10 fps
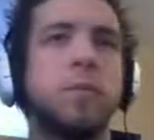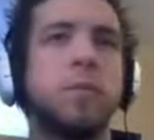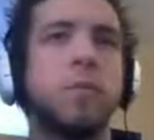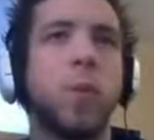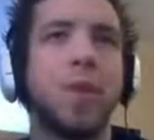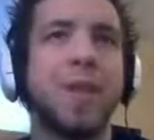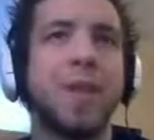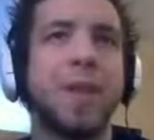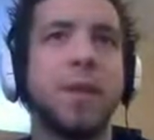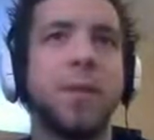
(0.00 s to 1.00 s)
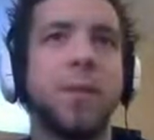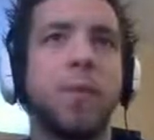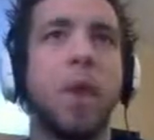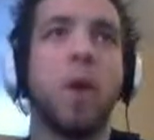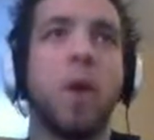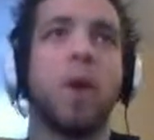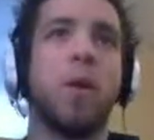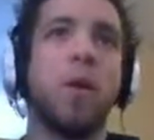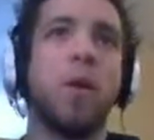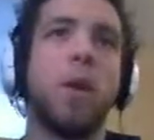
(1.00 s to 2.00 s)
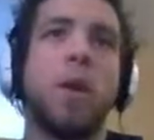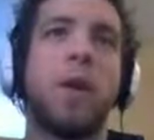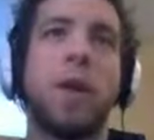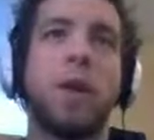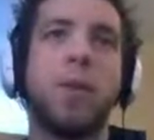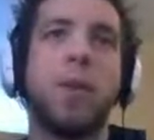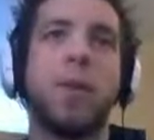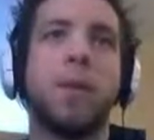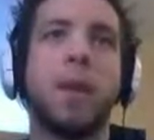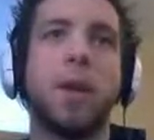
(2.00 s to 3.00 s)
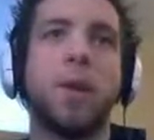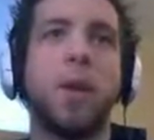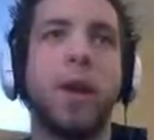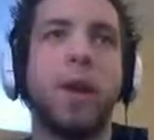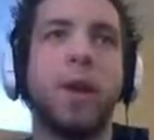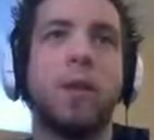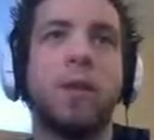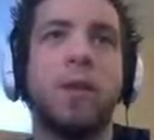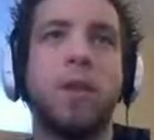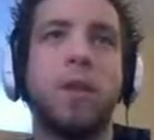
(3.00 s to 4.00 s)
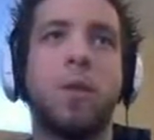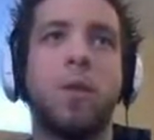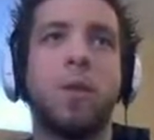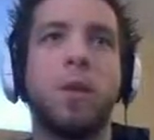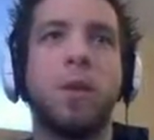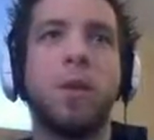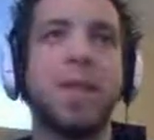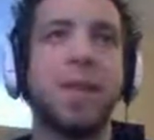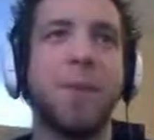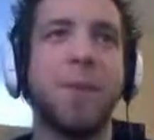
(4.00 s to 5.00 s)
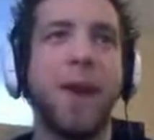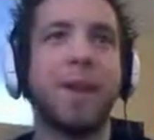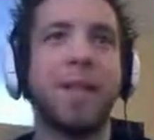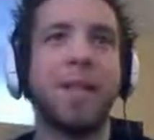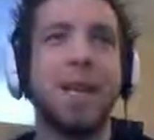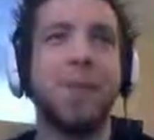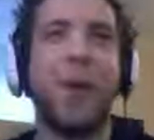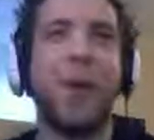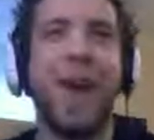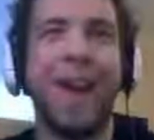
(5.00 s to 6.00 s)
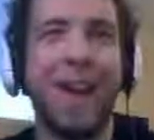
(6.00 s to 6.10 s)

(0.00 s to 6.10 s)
What does that do? Oh, it hurt me. I don't want it. No, no, take it back. Take it back.